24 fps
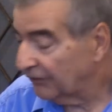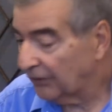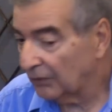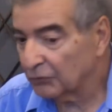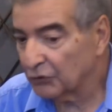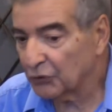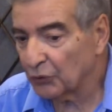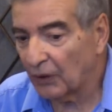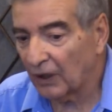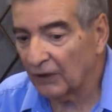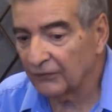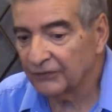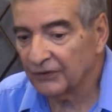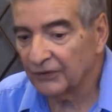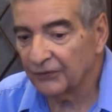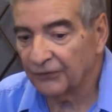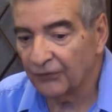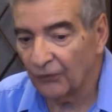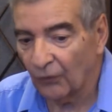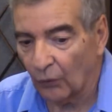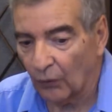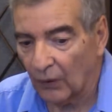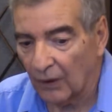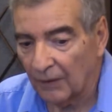From 12 to
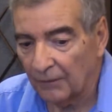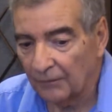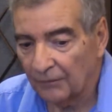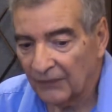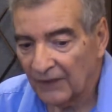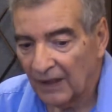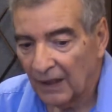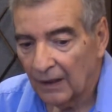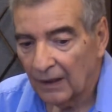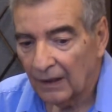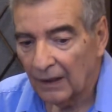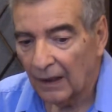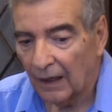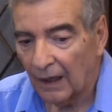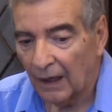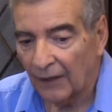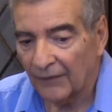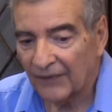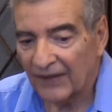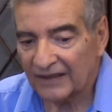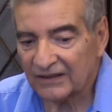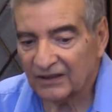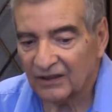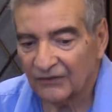4.
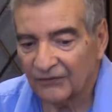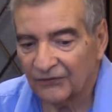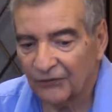That's on